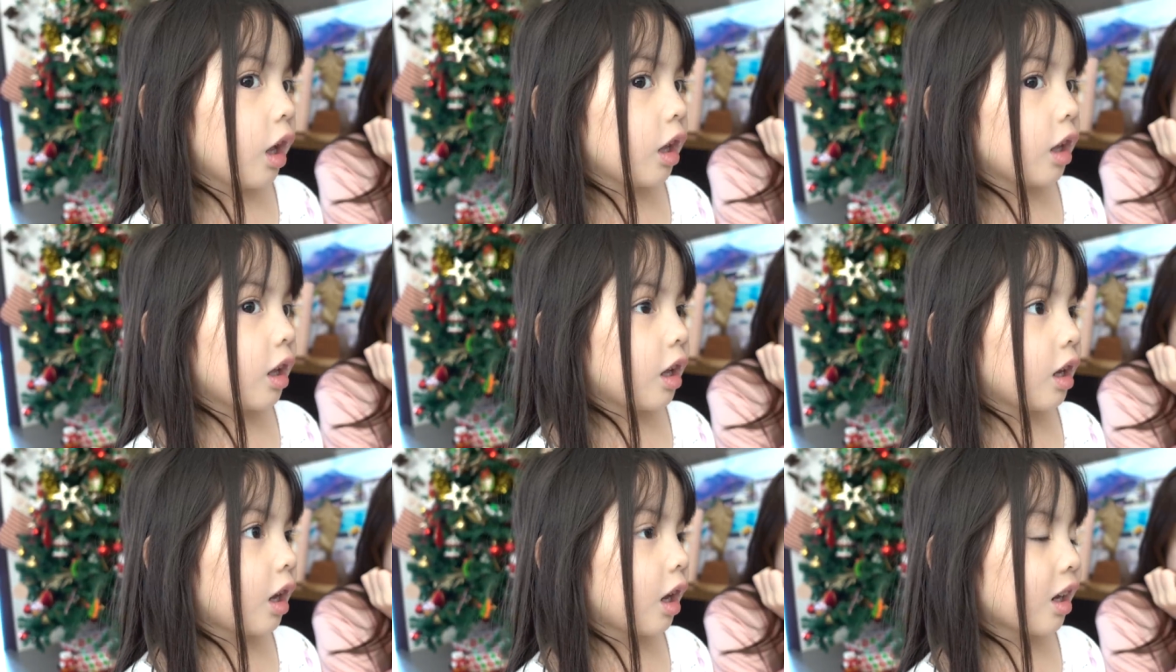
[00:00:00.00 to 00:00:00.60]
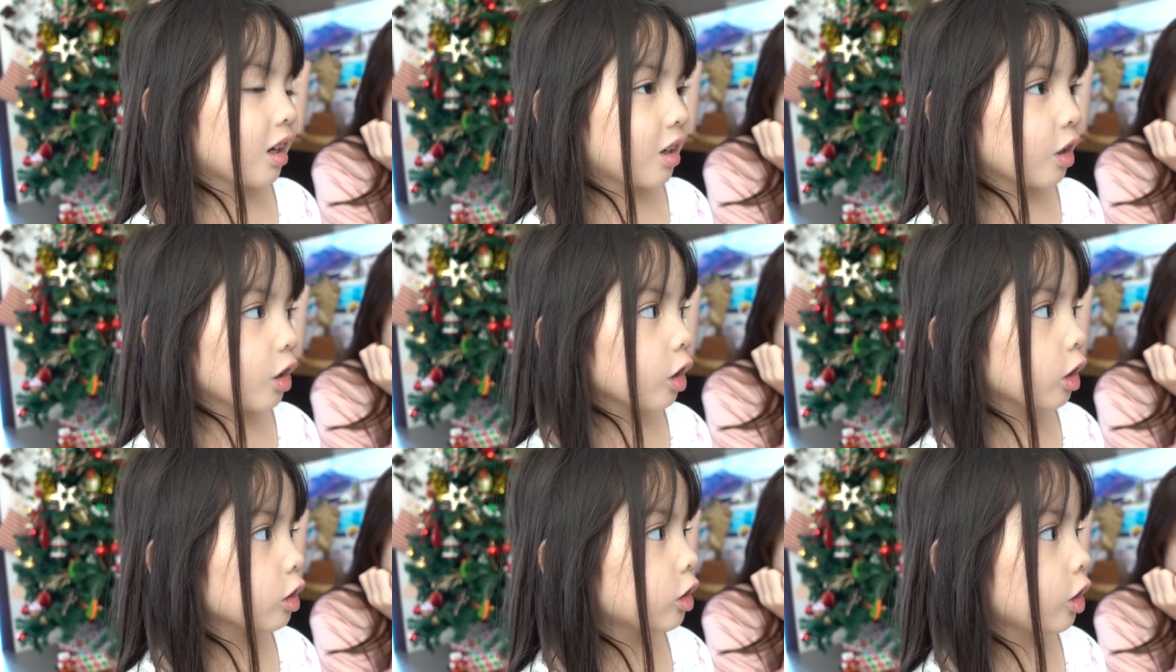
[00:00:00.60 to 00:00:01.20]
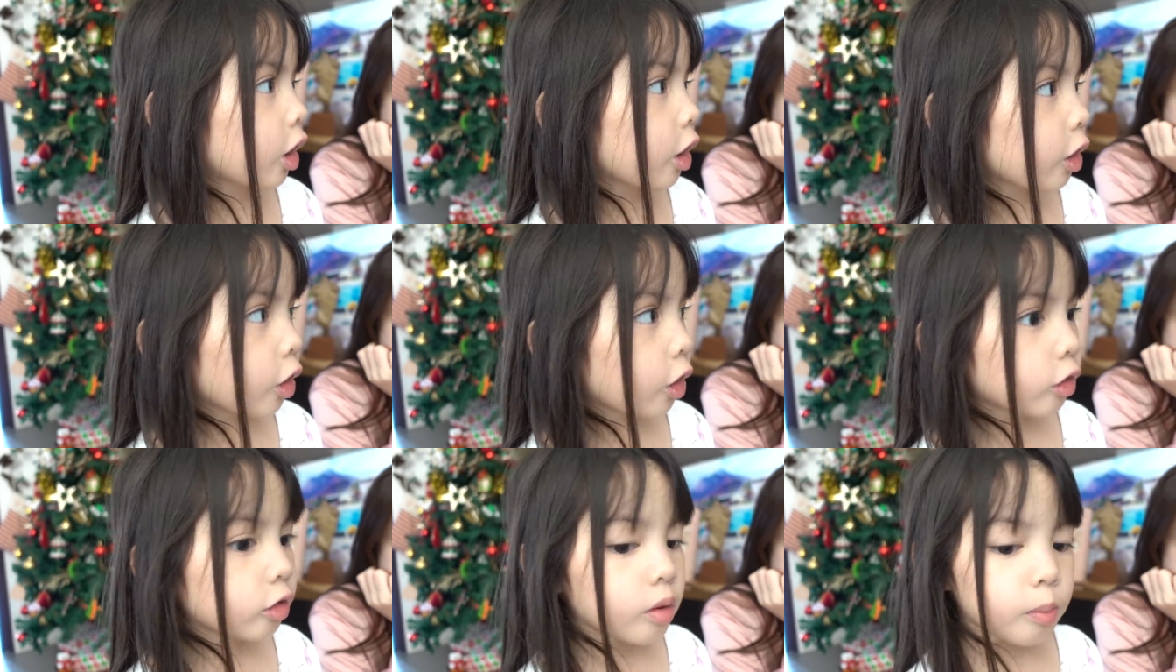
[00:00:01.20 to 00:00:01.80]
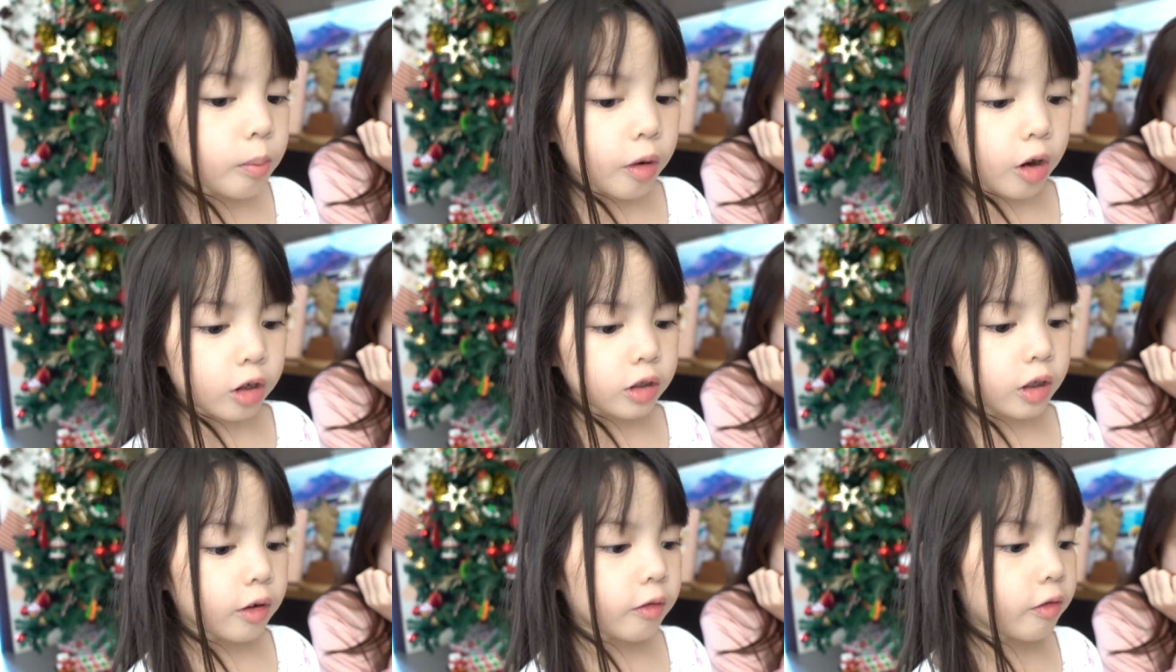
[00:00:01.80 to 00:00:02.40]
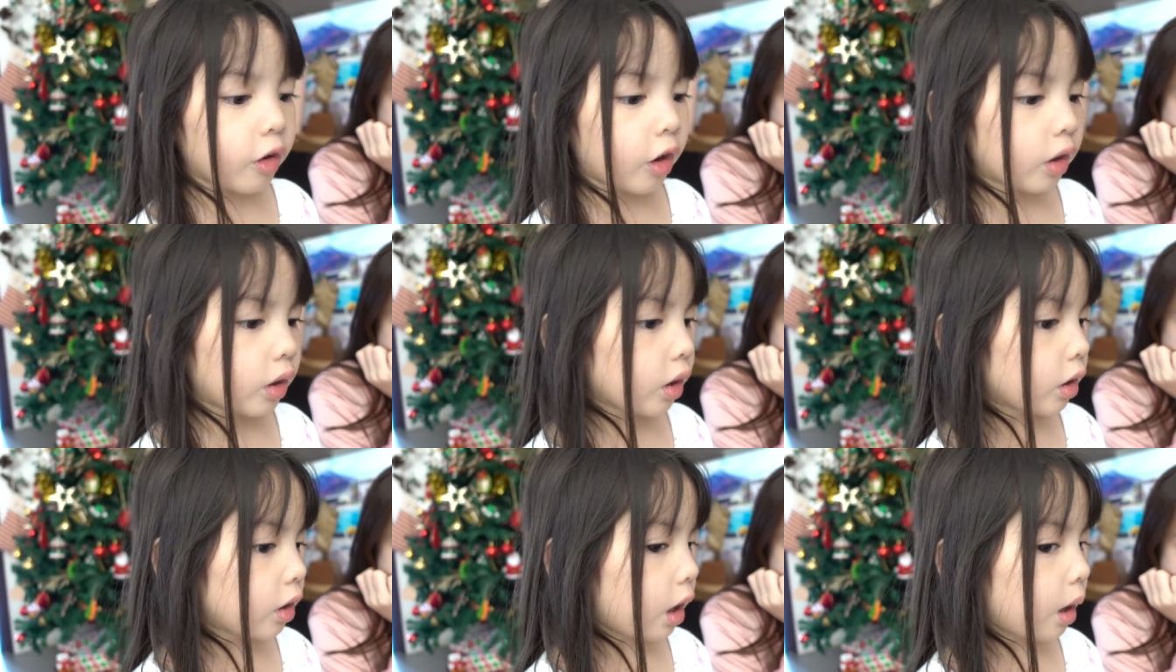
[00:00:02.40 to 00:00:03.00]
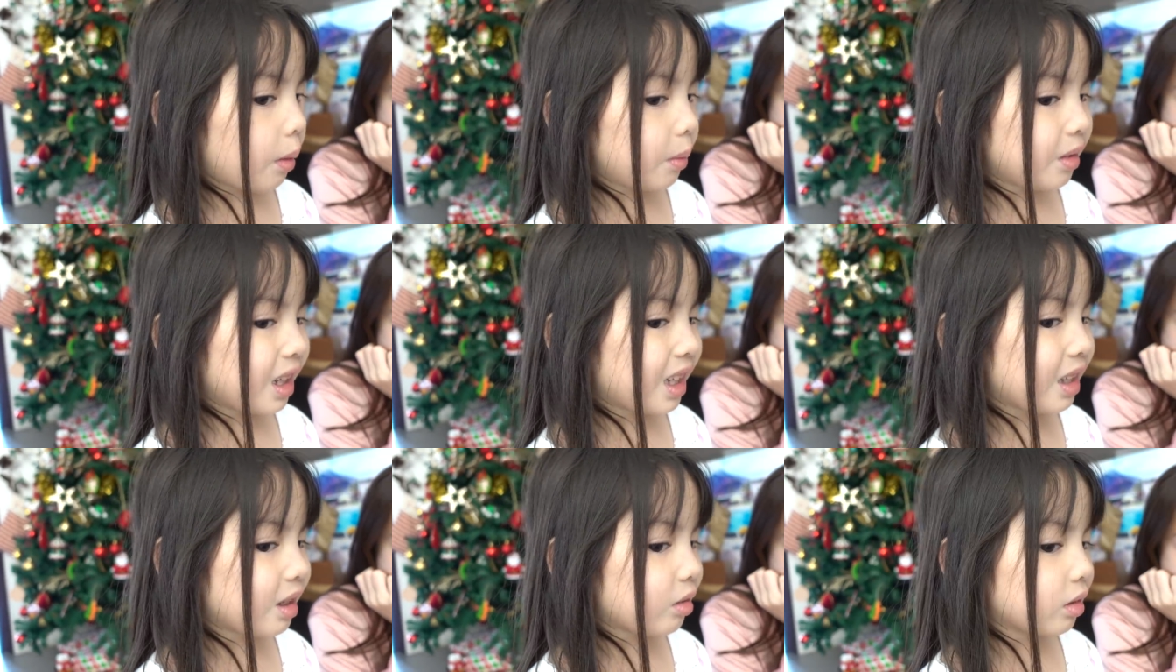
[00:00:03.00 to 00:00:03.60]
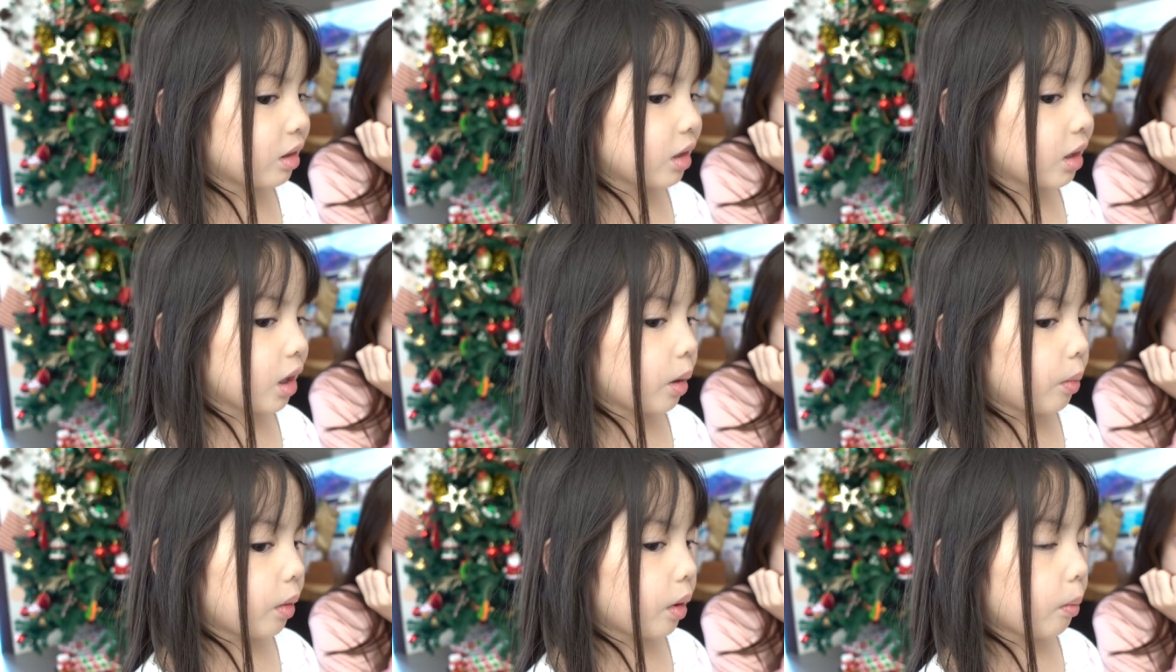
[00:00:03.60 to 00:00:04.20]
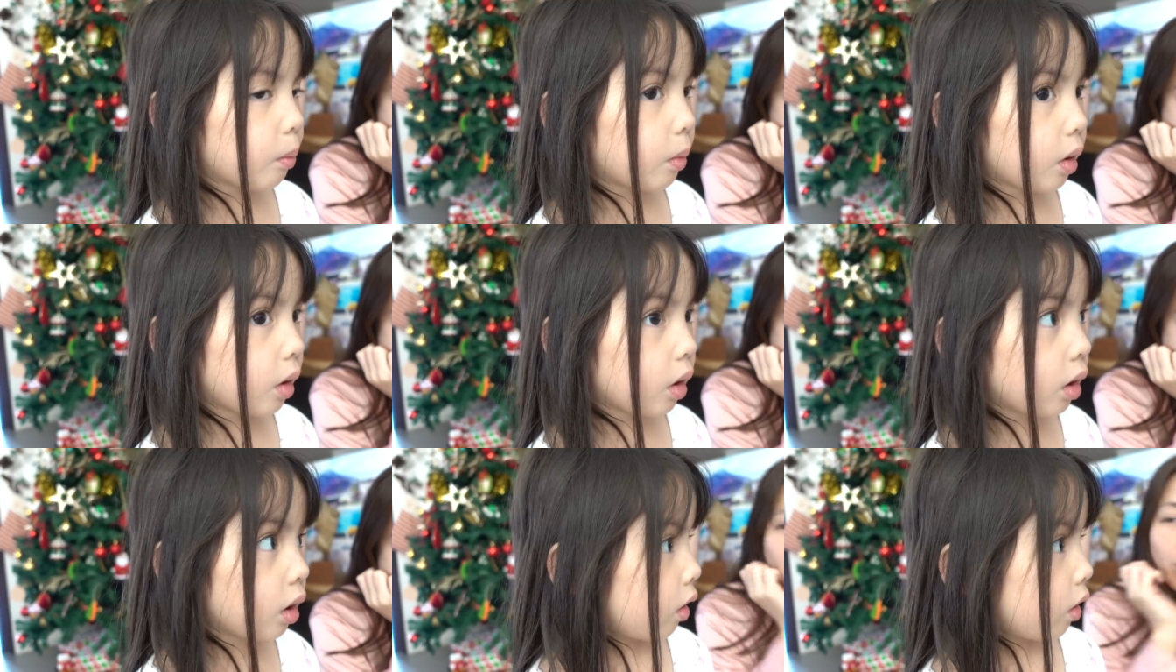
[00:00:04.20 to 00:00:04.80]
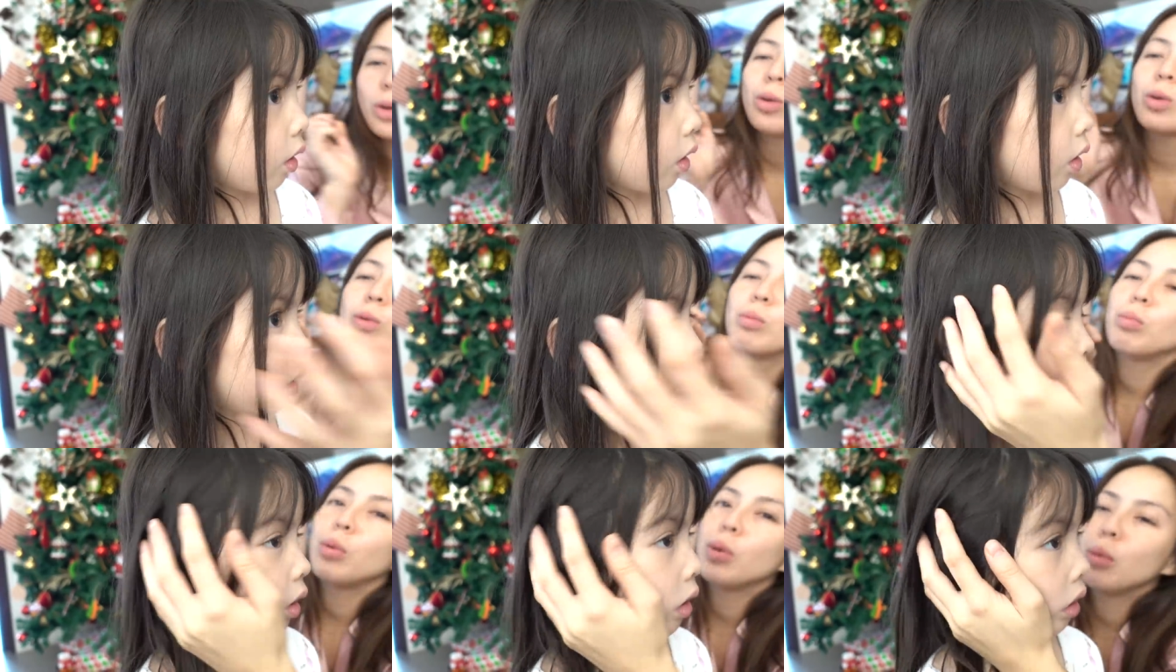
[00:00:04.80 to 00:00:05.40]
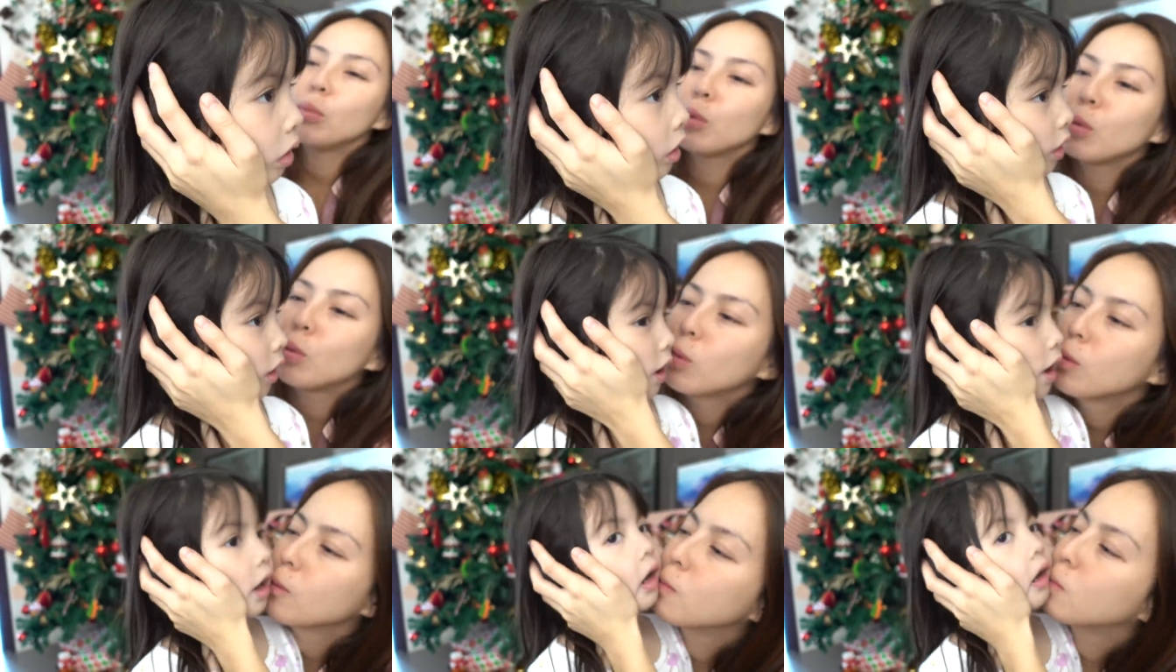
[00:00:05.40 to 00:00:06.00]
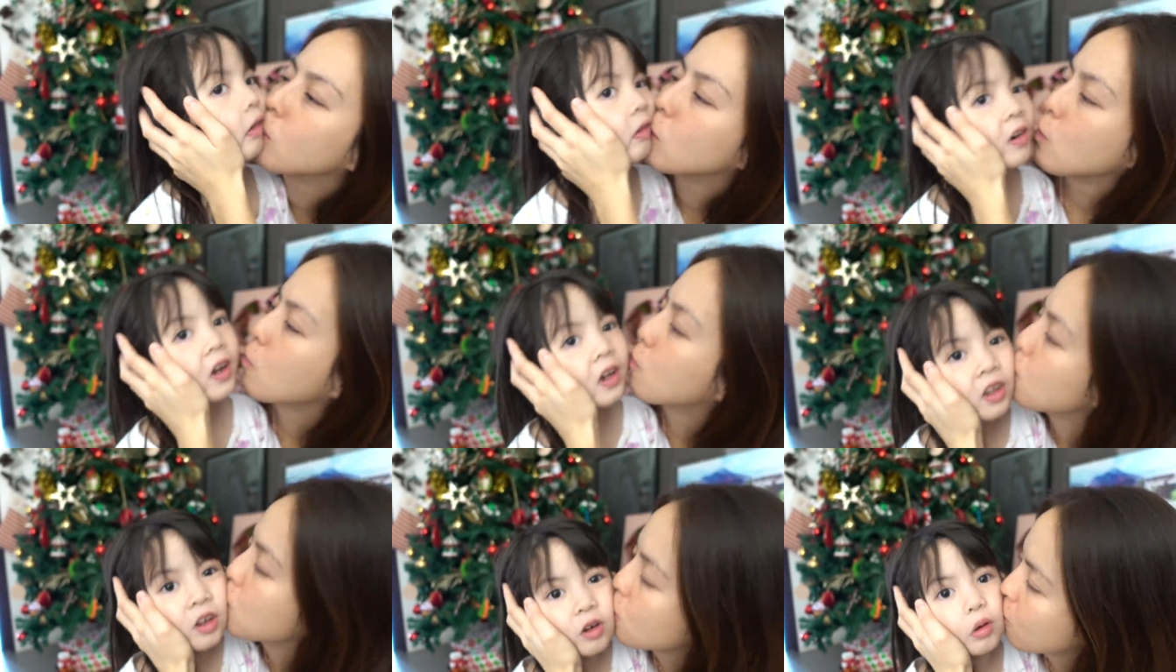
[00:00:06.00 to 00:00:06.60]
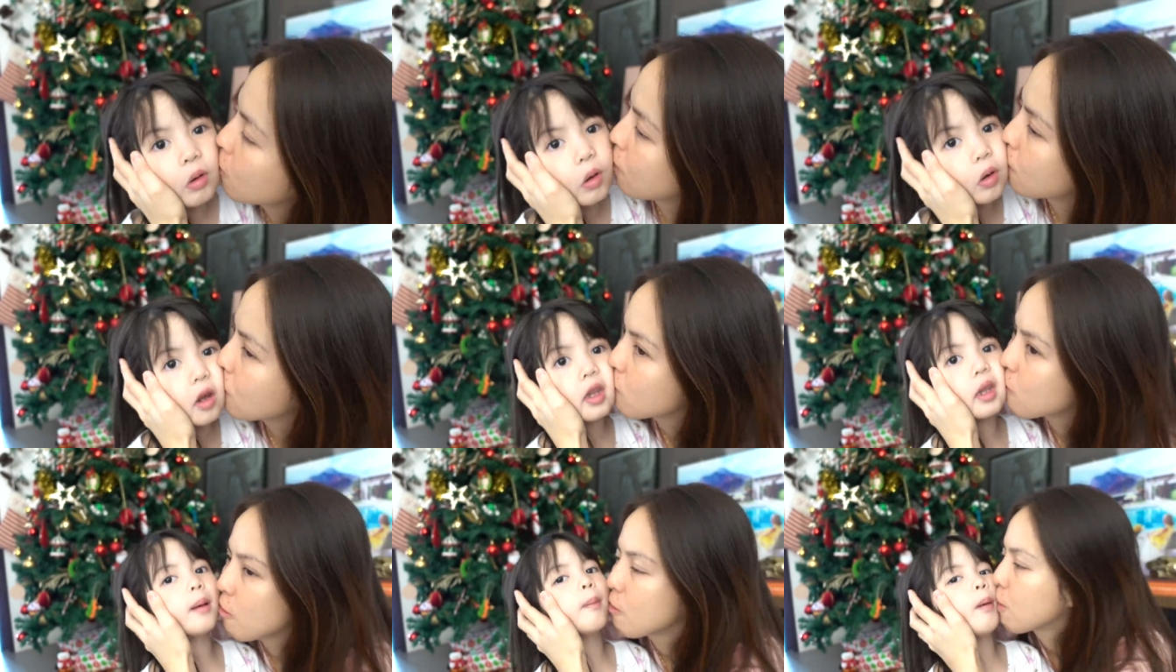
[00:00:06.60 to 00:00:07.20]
and then I couldn't check in your room because I thought Bangley. was sleeping there. Oh baby girl. I thought you were in the